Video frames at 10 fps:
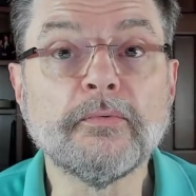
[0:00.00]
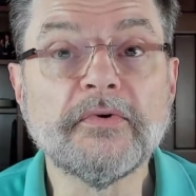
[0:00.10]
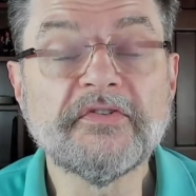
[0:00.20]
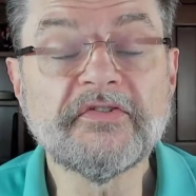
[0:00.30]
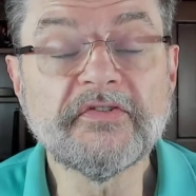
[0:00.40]

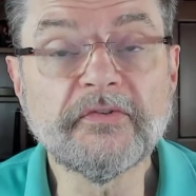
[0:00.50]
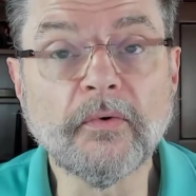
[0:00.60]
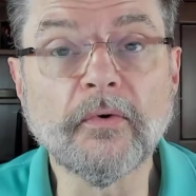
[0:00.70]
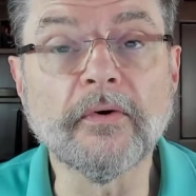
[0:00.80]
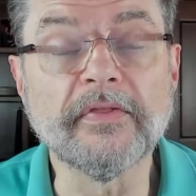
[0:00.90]

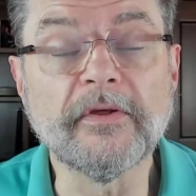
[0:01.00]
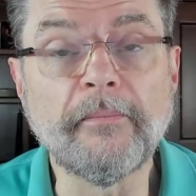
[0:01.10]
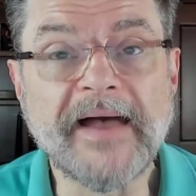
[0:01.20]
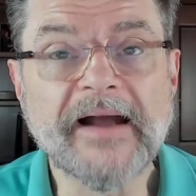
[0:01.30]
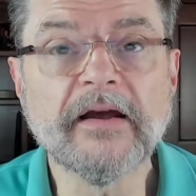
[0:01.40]
restore the
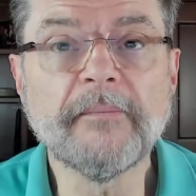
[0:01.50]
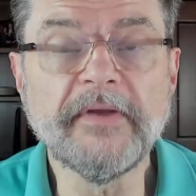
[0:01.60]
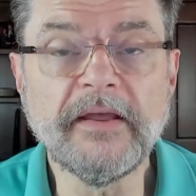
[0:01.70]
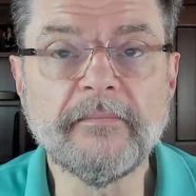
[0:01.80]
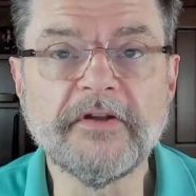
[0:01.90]
backup
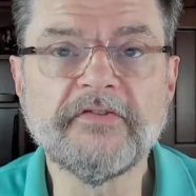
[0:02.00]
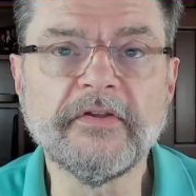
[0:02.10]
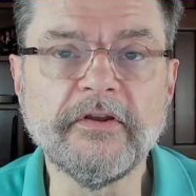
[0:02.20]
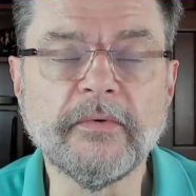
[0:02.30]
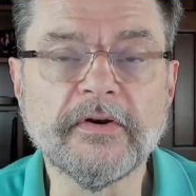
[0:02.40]
image
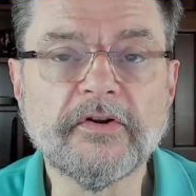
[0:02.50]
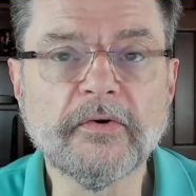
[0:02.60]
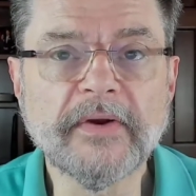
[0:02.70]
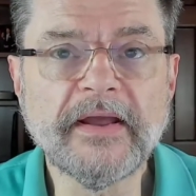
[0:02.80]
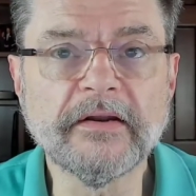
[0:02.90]
that you had
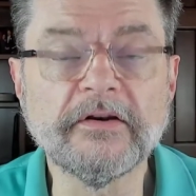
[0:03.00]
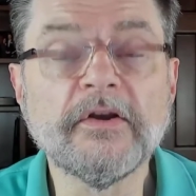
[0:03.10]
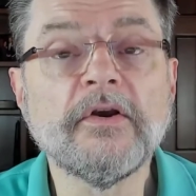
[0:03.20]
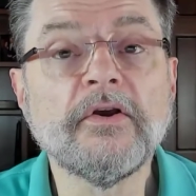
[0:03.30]
created